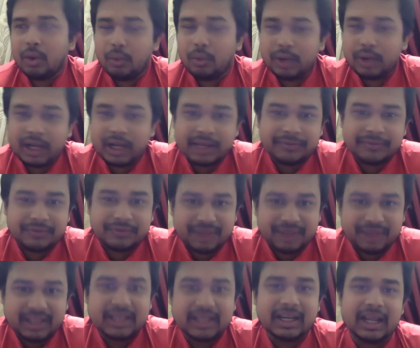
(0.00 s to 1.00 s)
when I
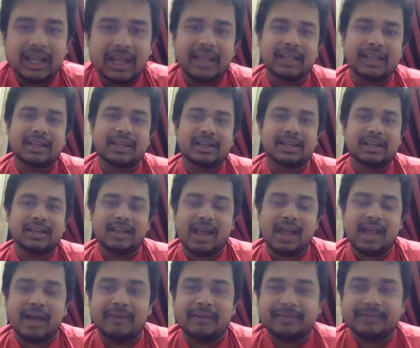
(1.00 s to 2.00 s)
feel like,
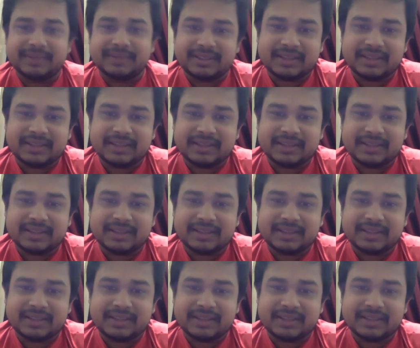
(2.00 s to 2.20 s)
yeah,